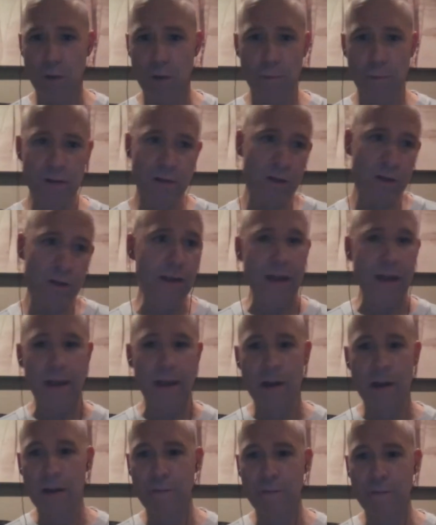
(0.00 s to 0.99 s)
basically
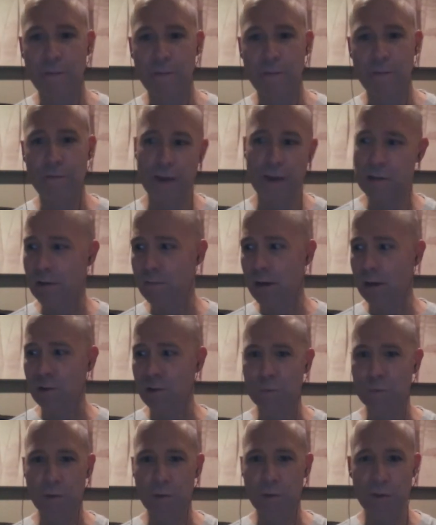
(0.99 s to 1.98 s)
any facet
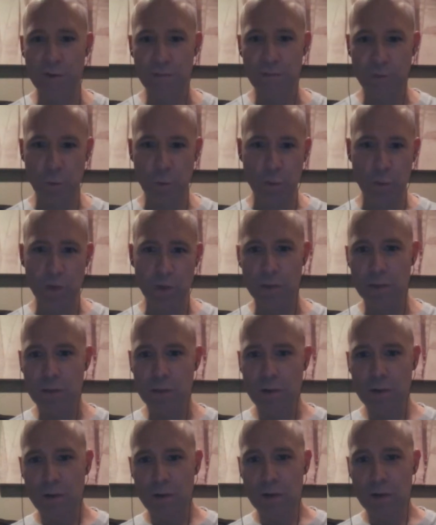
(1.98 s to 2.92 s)
involved with the four